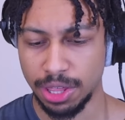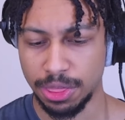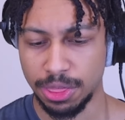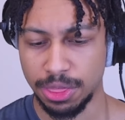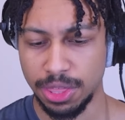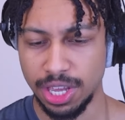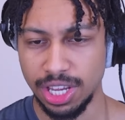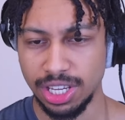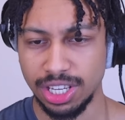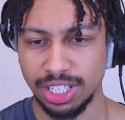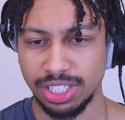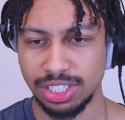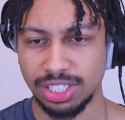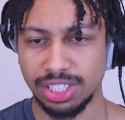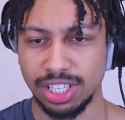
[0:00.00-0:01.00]
think
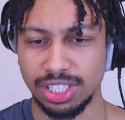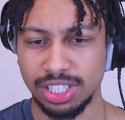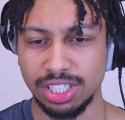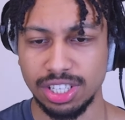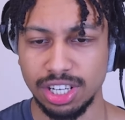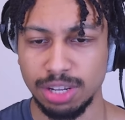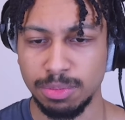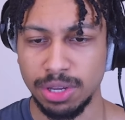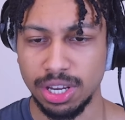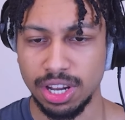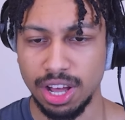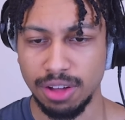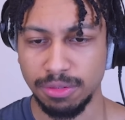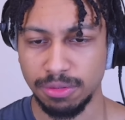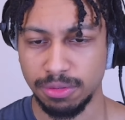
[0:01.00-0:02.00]
is this going to be
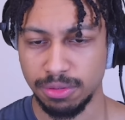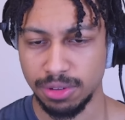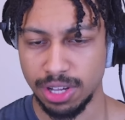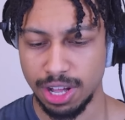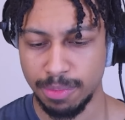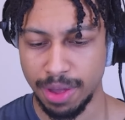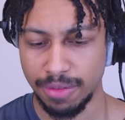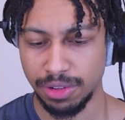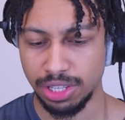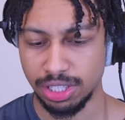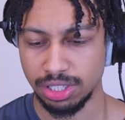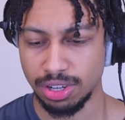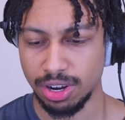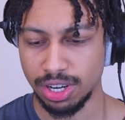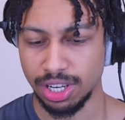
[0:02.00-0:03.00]
enough? Everything's
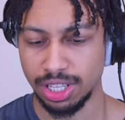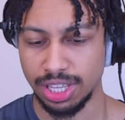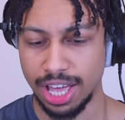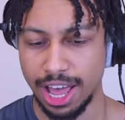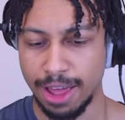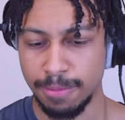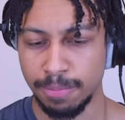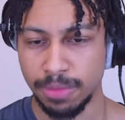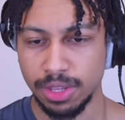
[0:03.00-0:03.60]
targeting that.